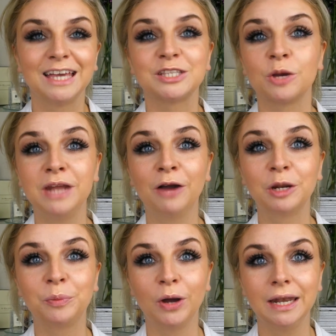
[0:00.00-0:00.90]
So I'm now
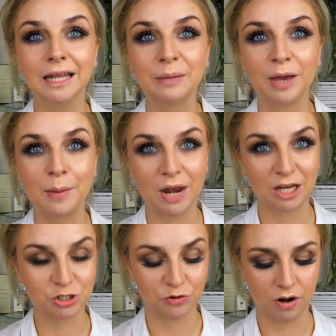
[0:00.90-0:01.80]
going to put a little bit of
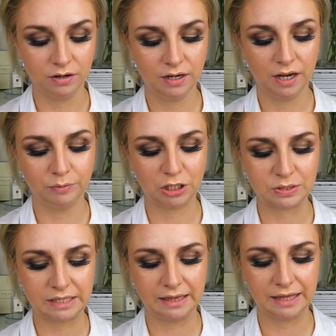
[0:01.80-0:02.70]
blusher on. I'm
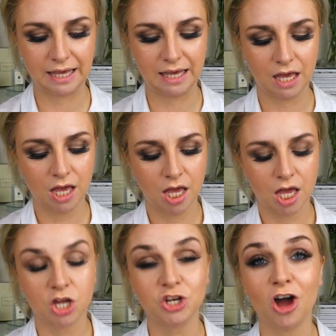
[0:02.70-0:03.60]
using the
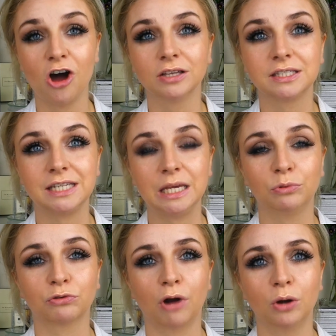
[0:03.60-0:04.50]
NARS Deep
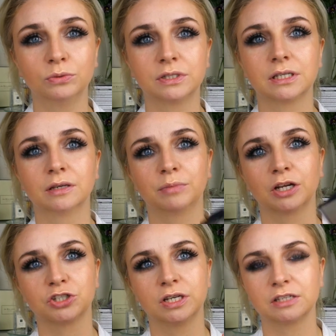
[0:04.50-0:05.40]
Throat
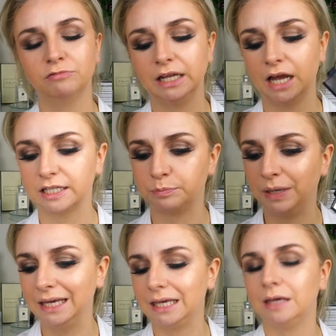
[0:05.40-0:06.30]
blusher. It's a really nice
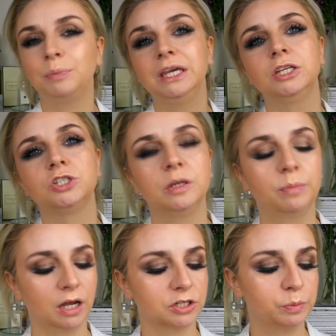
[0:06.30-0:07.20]
pinky peachy
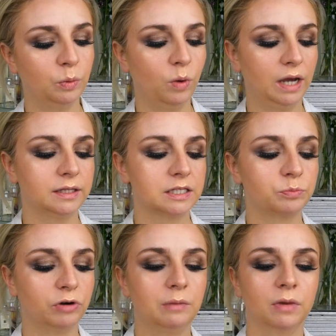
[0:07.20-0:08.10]
blush. I've been wearing this
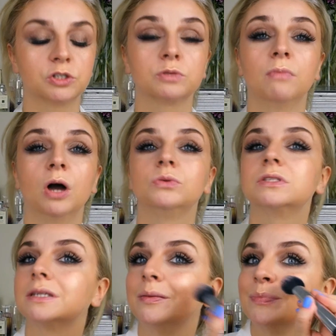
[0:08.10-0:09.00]
pretty much
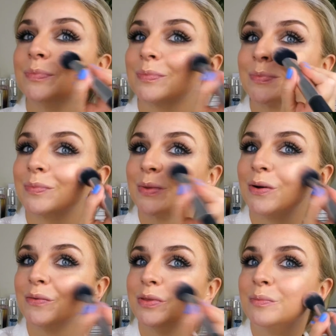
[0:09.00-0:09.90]
most
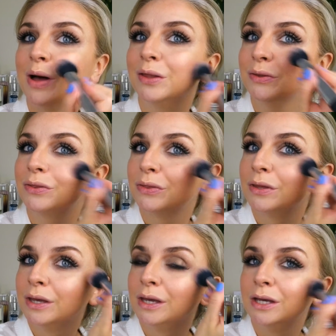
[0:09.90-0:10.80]
of the month.
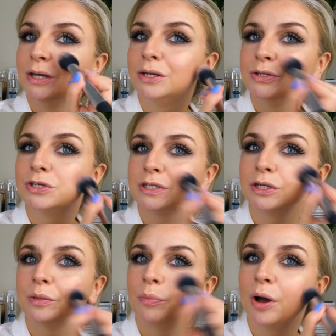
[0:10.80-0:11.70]
Just
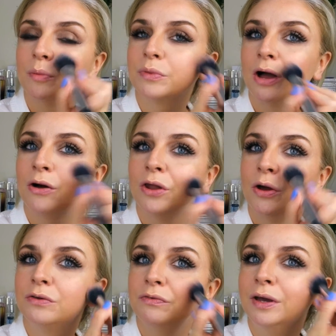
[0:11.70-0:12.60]
going to pop that on
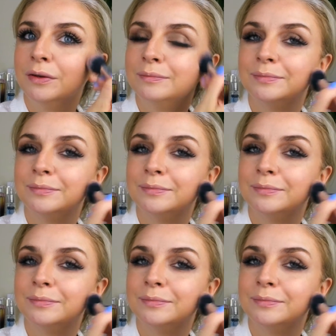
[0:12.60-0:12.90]
over.